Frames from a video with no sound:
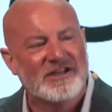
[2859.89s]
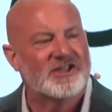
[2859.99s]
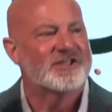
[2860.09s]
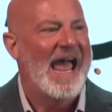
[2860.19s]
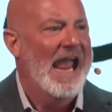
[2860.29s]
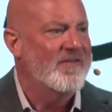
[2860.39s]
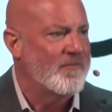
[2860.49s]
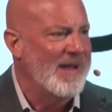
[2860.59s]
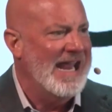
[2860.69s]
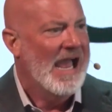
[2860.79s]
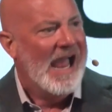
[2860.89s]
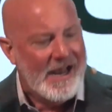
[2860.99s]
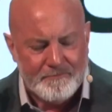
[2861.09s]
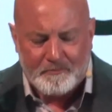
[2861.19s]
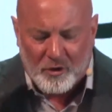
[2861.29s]
save me,
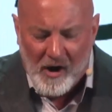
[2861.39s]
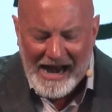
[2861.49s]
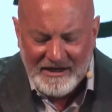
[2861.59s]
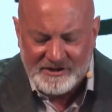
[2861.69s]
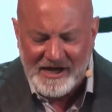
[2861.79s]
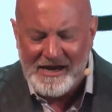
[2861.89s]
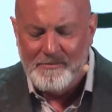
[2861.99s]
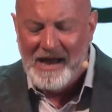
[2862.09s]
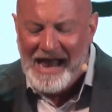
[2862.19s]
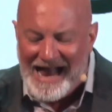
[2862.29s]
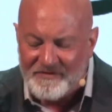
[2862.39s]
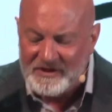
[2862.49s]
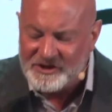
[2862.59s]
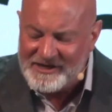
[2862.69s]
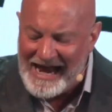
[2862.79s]
and praise him at the
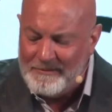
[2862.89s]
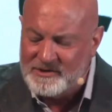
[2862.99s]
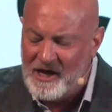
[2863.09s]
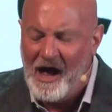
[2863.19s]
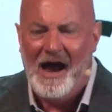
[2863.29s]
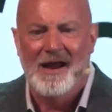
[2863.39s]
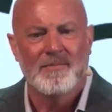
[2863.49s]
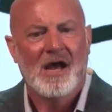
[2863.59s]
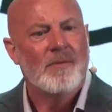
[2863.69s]
same time.